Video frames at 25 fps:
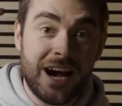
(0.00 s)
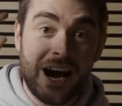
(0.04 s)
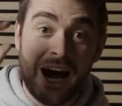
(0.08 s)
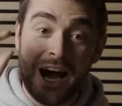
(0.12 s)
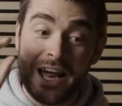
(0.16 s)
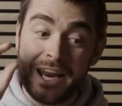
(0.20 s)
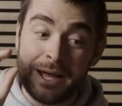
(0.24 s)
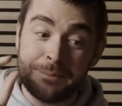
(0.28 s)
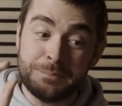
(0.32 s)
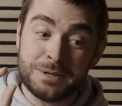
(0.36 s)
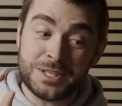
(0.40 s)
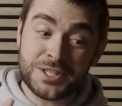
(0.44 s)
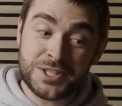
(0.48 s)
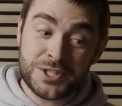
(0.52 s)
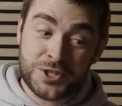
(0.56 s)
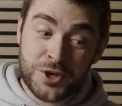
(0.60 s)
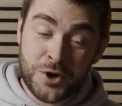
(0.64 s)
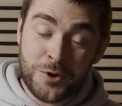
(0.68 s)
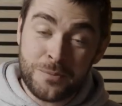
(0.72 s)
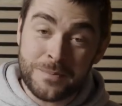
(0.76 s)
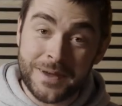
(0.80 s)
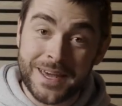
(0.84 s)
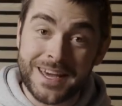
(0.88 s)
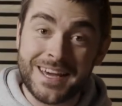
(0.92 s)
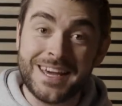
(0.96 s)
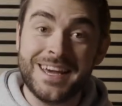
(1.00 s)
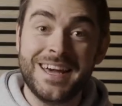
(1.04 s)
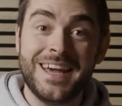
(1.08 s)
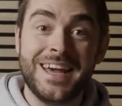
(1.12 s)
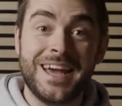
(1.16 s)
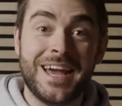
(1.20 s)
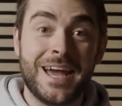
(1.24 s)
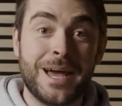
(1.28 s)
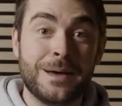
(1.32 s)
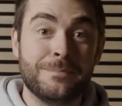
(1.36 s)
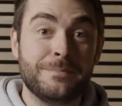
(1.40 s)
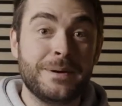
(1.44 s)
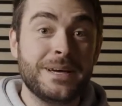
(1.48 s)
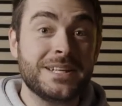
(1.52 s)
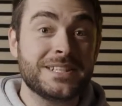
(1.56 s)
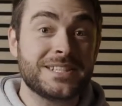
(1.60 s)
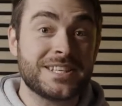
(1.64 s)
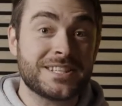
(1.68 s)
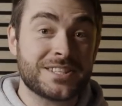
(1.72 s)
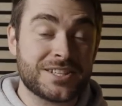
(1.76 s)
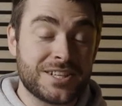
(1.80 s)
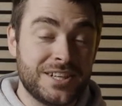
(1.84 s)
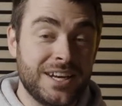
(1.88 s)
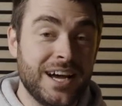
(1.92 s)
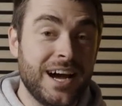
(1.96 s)
And I'm assuming it means
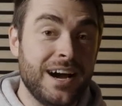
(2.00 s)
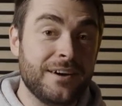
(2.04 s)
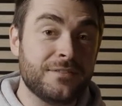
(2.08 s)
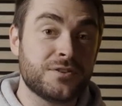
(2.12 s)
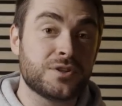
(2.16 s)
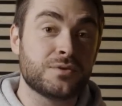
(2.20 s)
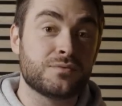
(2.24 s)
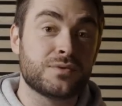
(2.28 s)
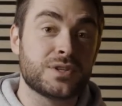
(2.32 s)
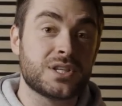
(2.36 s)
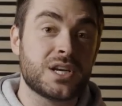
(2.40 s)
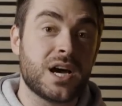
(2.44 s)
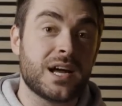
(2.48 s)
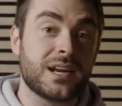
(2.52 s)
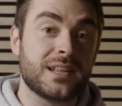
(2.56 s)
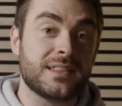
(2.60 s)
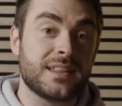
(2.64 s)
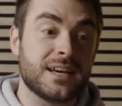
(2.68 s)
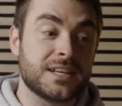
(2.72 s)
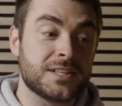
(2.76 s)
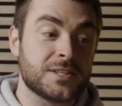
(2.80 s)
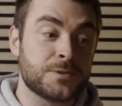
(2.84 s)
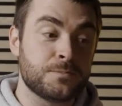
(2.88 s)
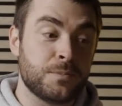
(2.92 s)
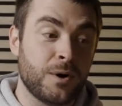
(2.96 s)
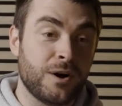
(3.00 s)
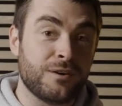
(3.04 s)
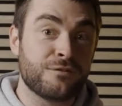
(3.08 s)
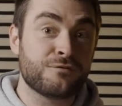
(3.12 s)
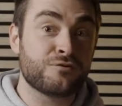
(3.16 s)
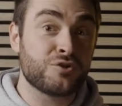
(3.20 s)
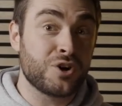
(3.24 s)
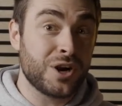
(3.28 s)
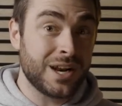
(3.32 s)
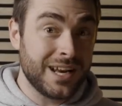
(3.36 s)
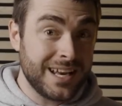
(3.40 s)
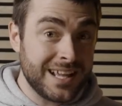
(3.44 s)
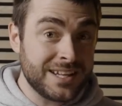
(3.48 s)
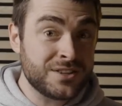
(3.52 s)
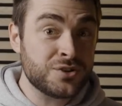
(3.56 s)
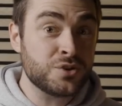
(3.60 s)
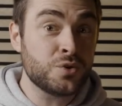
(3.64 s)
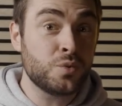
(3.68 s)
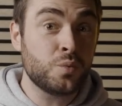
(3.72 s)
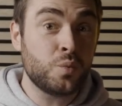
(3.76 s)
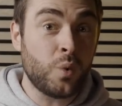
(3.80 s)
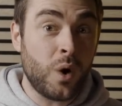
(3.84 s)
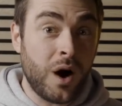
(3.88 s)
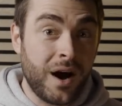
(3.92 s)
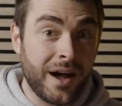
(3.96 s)
it's going to have to reside at that spot for a
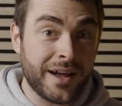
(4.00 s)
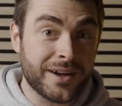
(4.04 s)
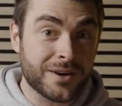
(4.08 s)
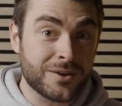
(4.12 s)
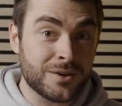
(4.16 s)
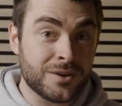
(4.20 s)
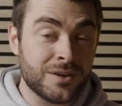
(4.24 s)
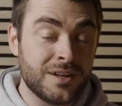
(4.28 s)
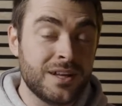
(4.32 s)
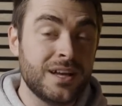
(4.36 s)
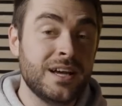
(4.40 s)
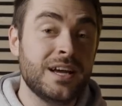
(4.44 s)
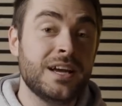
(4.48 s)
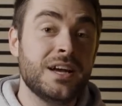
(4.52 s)
little while